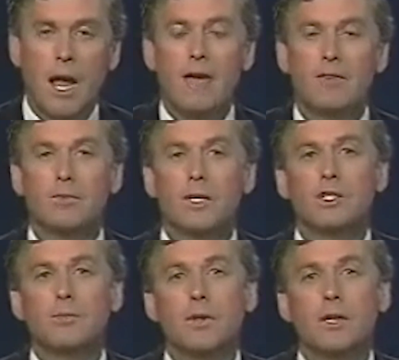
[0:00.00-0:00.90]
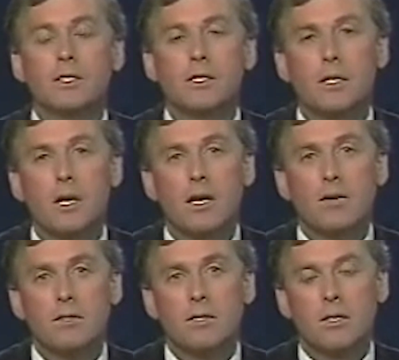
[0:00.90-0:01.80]
I have as much experience in the
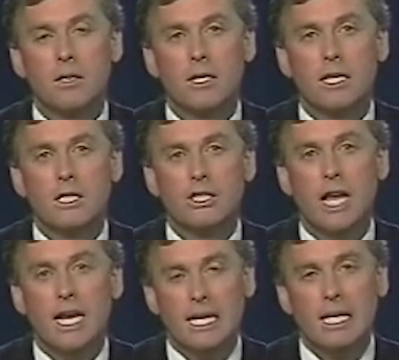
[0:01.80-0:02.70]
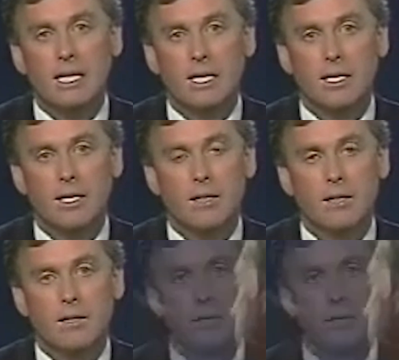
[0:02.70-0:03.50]
Congress as Jack Kennedy did